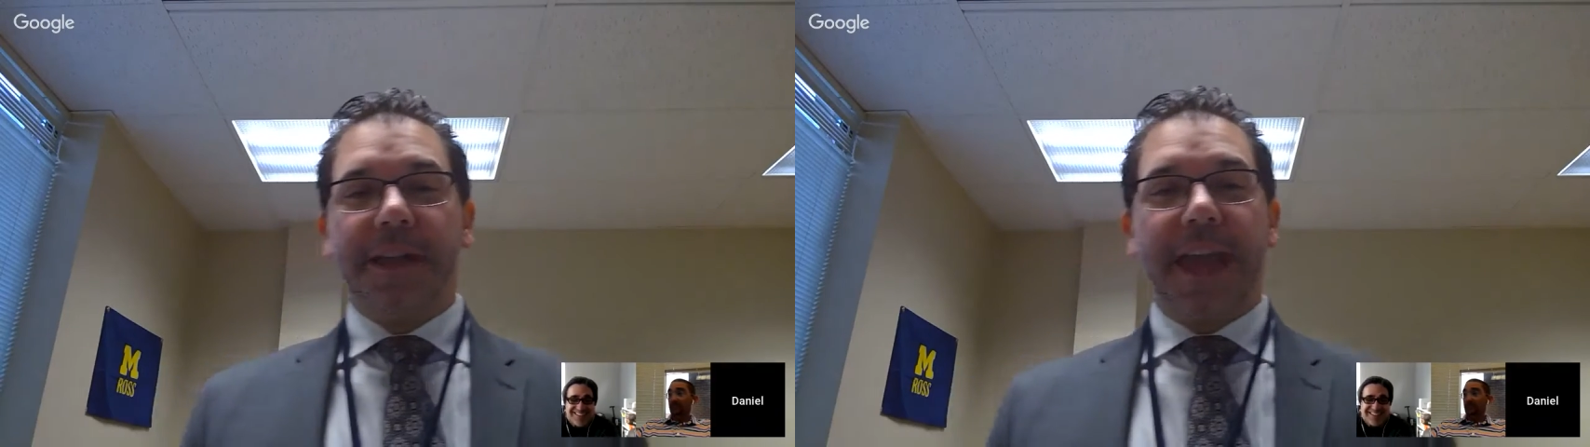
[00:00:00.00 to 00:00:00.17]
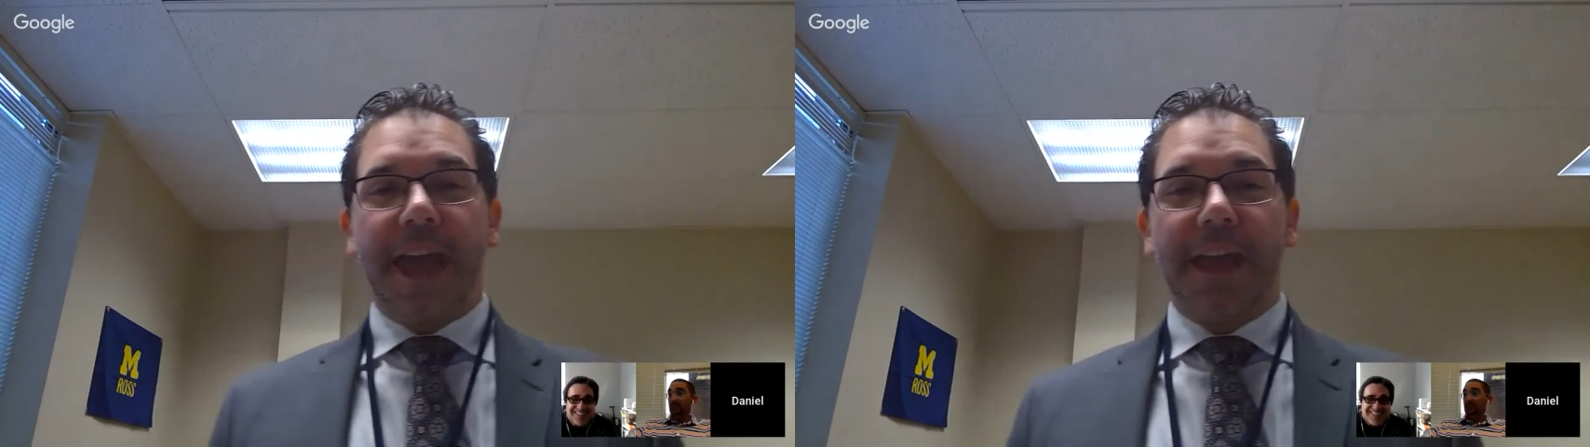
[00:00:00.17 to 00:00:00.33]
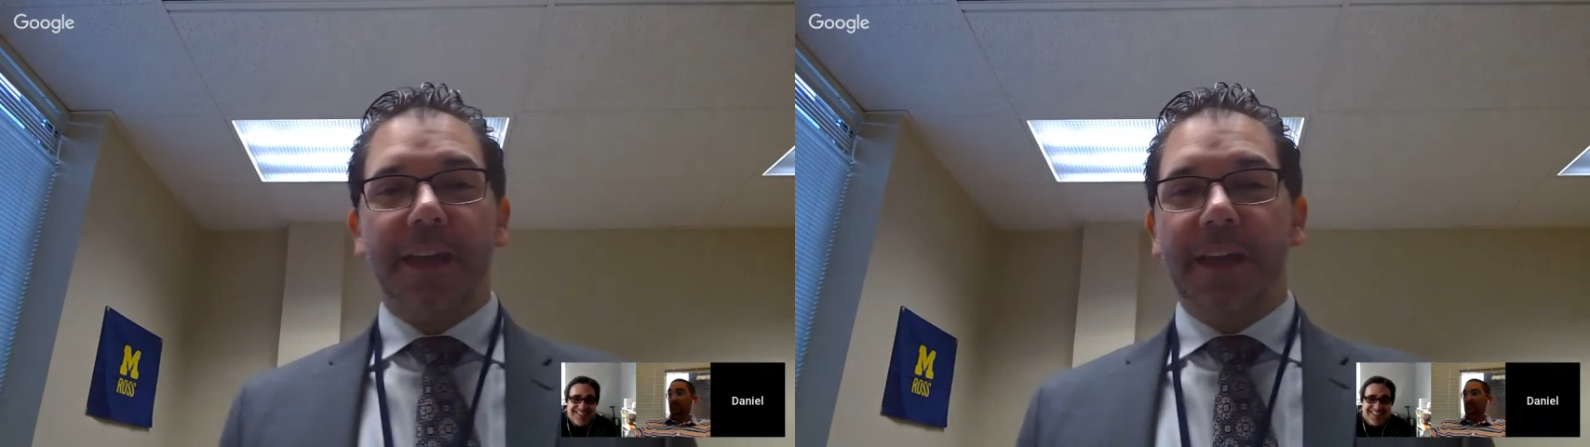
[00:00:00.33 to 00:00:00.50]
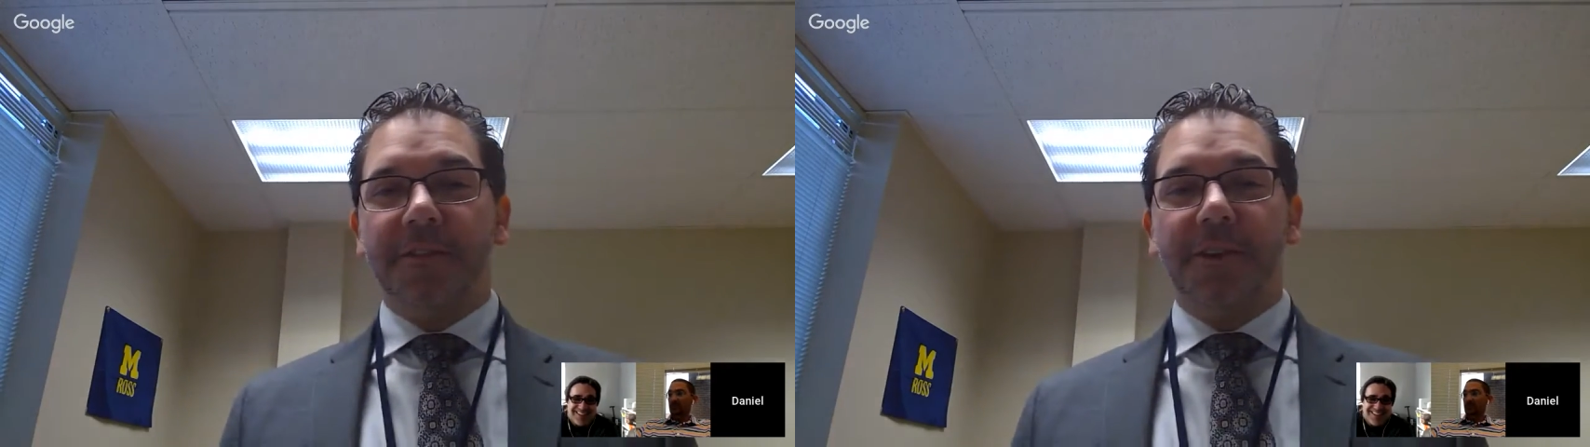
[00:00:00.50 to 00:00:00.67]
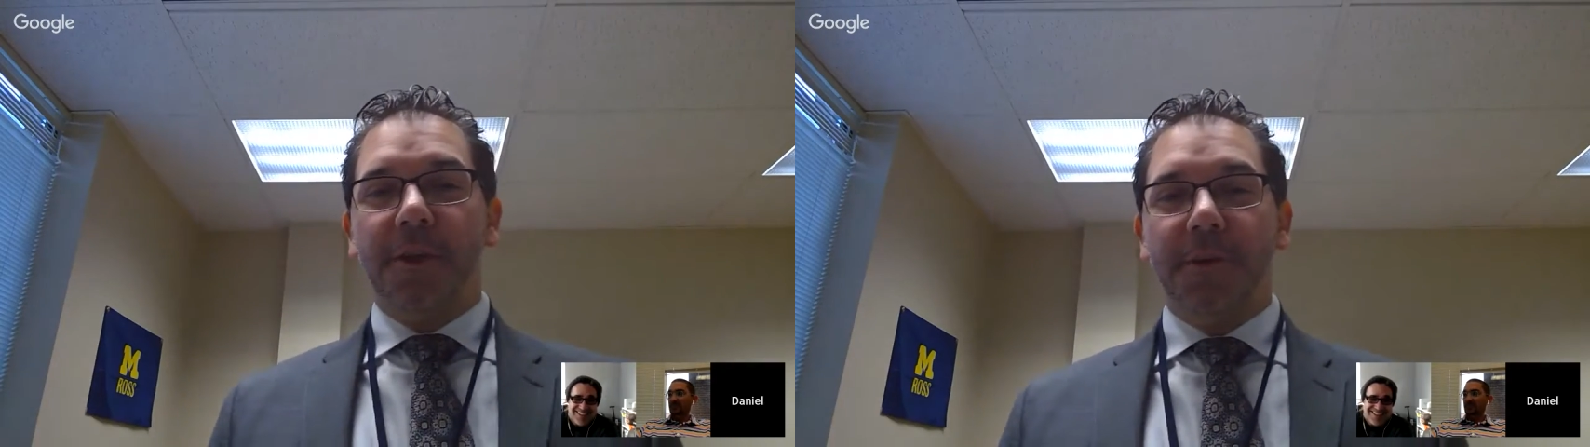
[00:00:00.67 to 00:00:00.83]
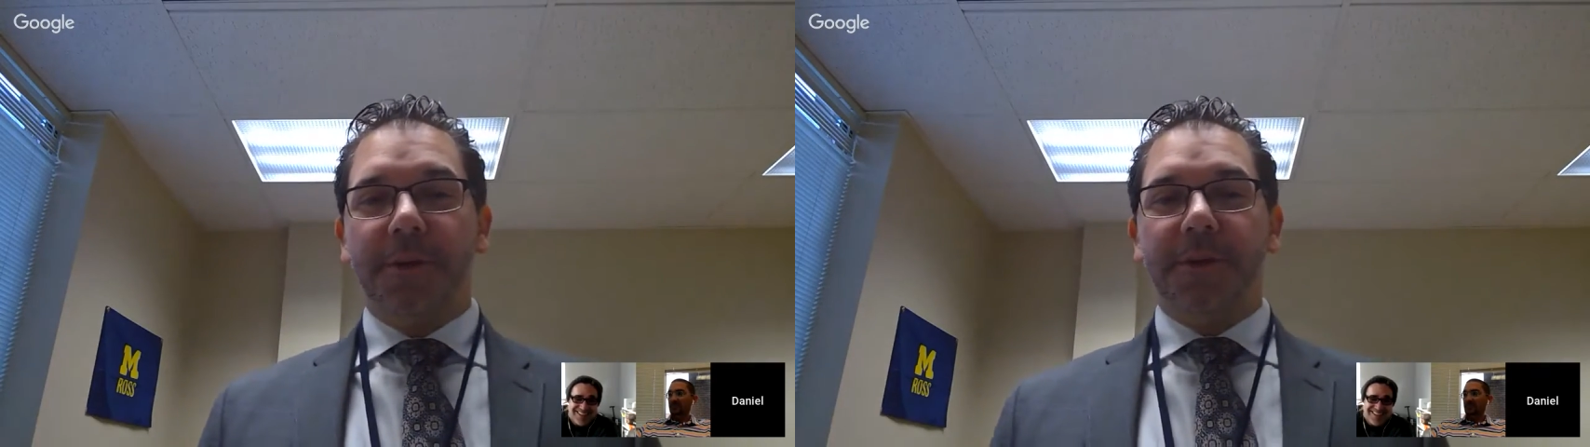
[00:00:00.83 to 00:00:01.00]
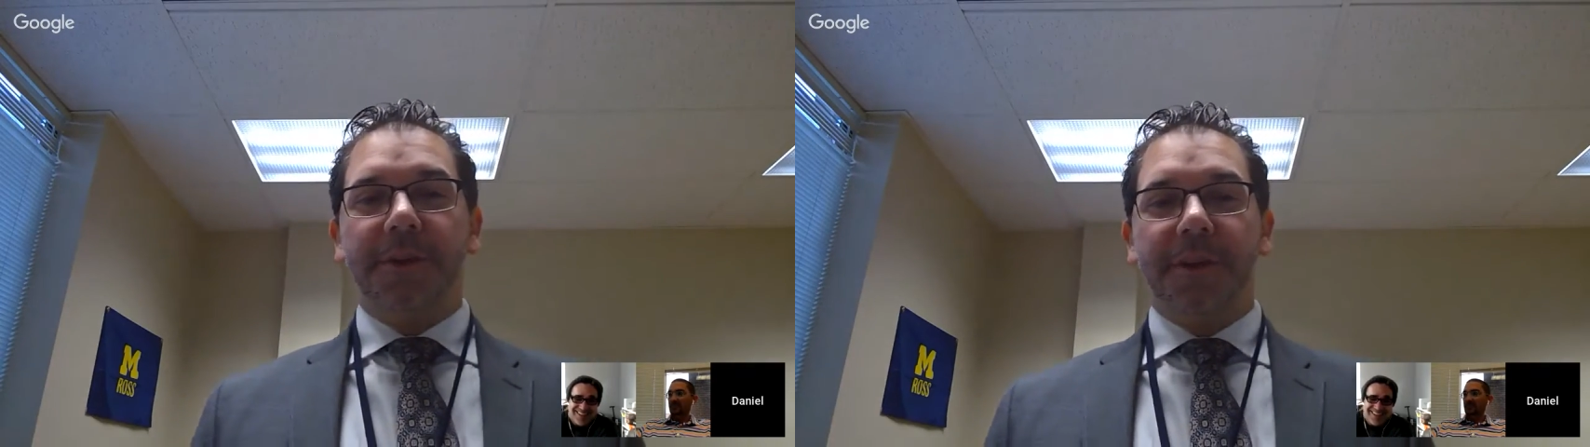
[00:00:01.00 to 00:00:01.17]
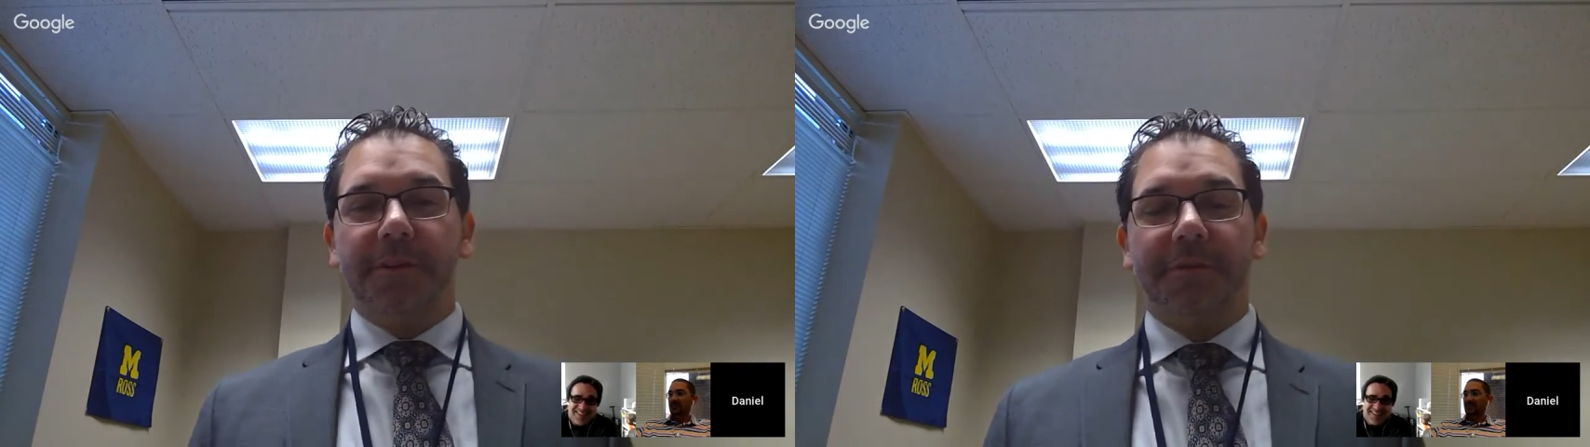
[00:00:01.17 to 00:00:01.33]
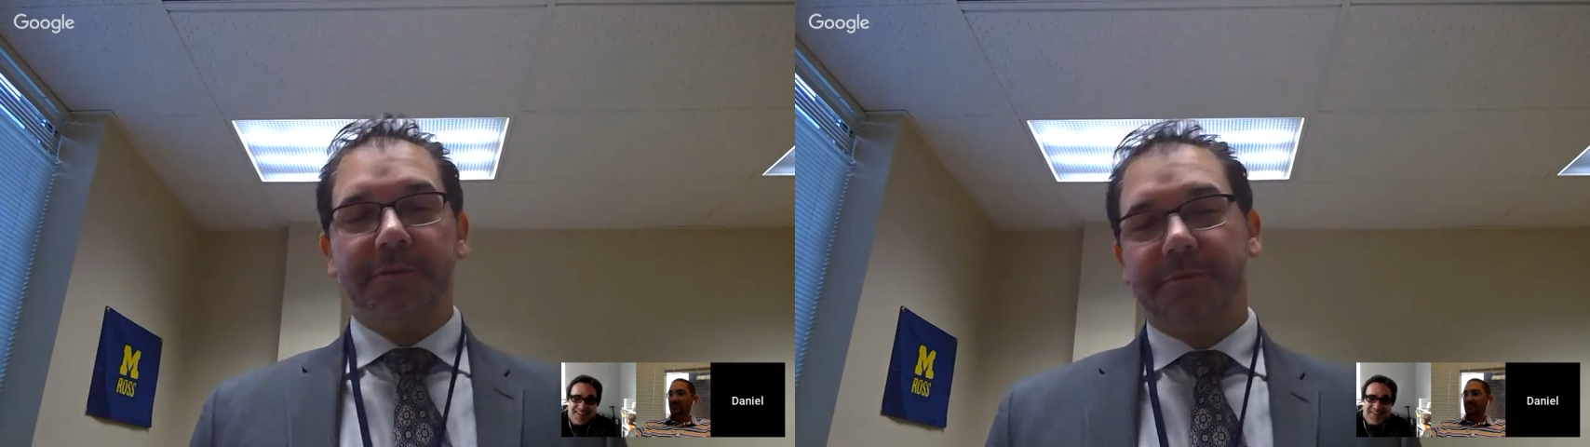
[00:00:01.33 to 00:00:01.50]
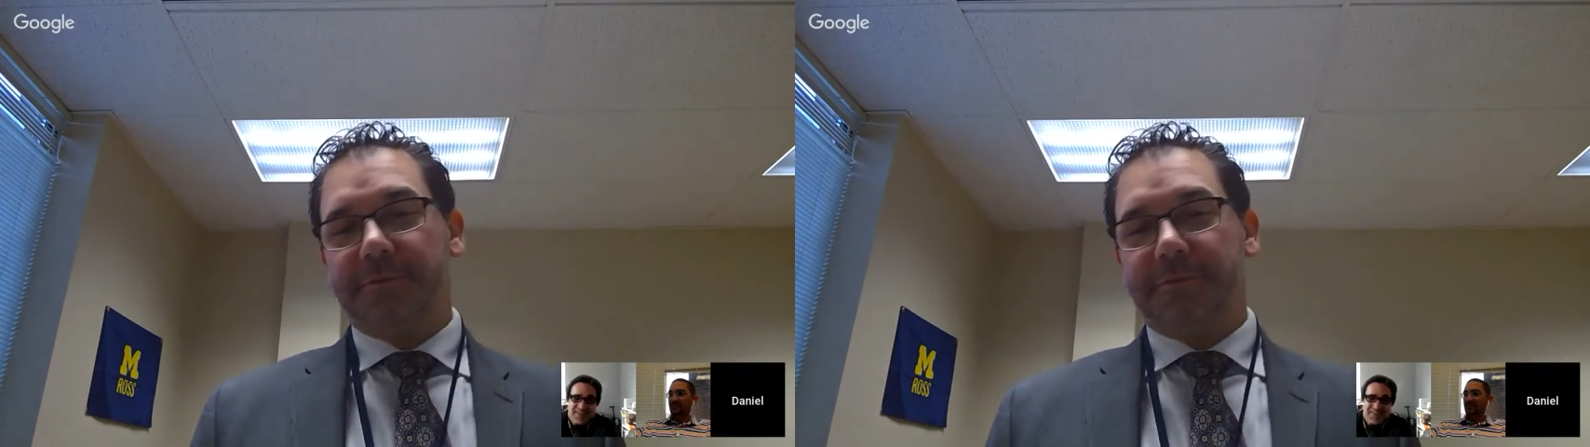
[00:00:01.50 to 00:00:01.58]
cat. You never know what he would do.